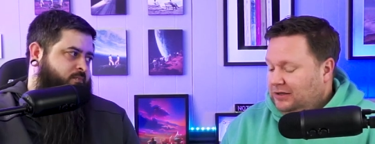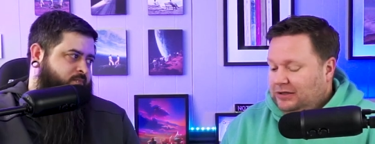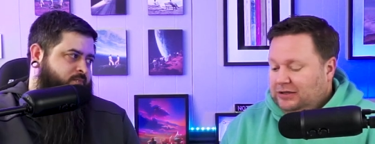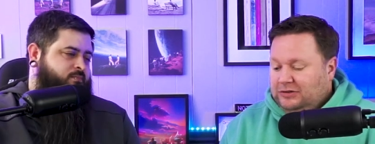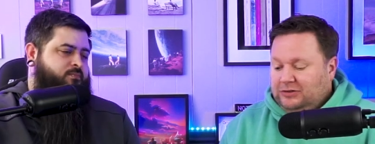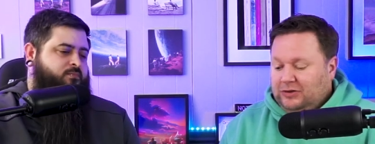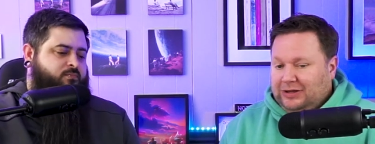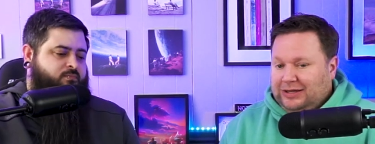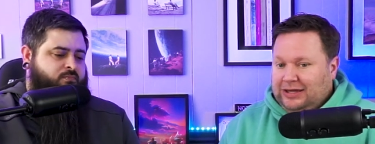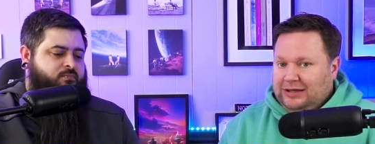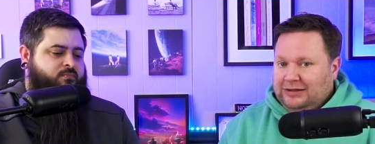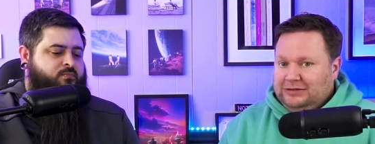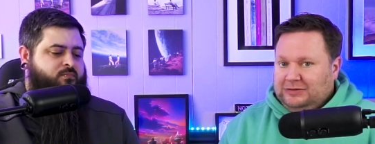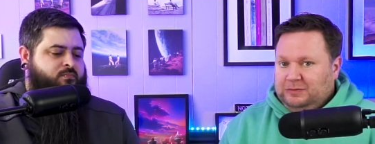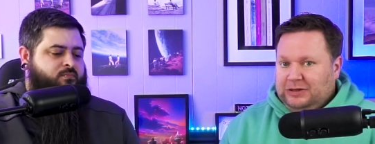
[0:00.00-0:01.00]
Speaker 1: So I can't
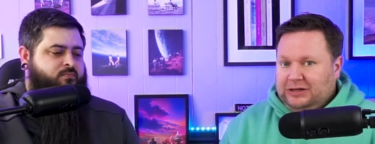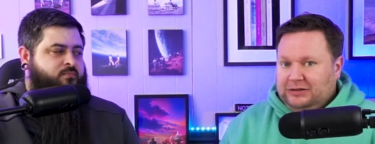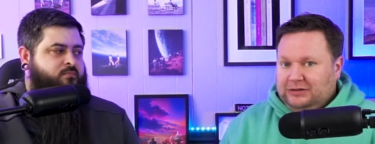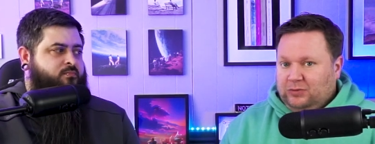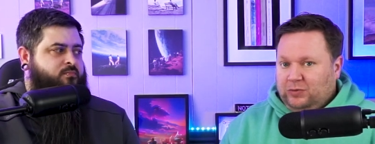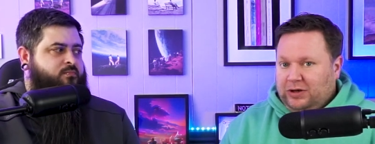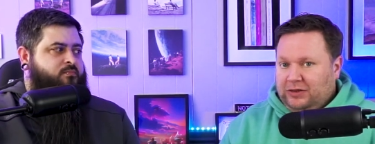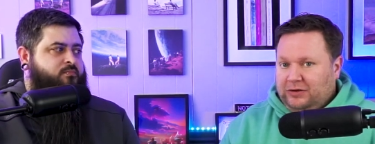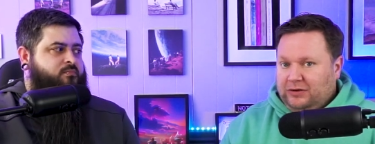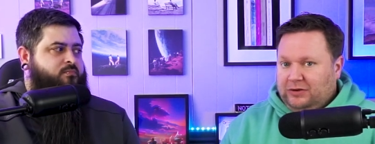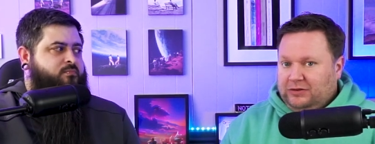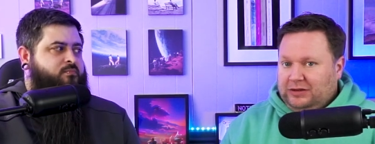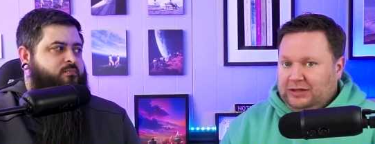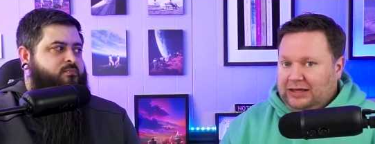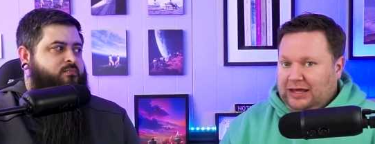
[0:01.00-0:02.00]
speak to whether
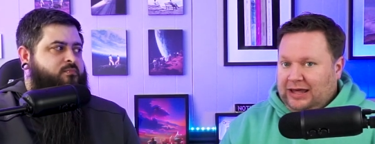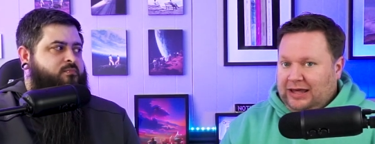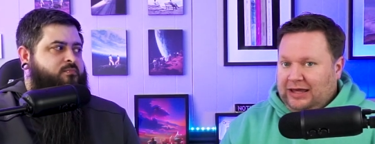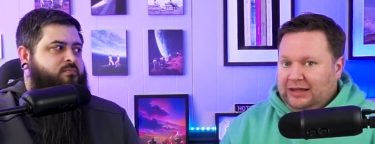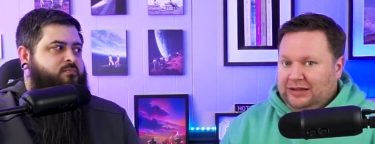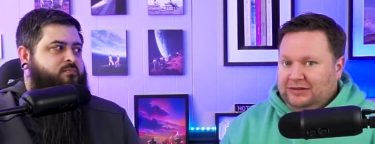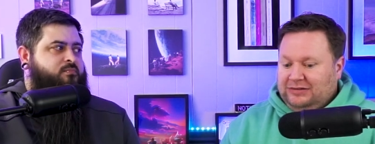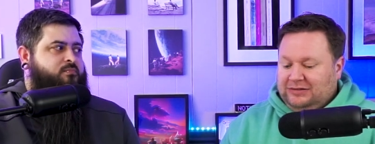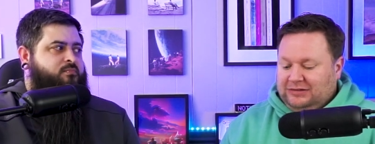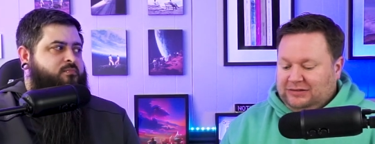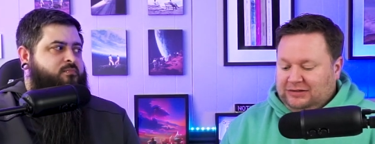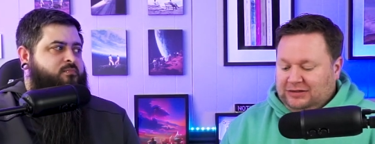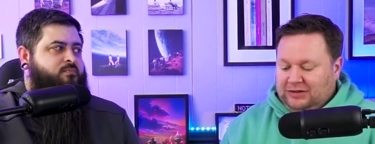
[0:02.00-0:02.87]
the ads, you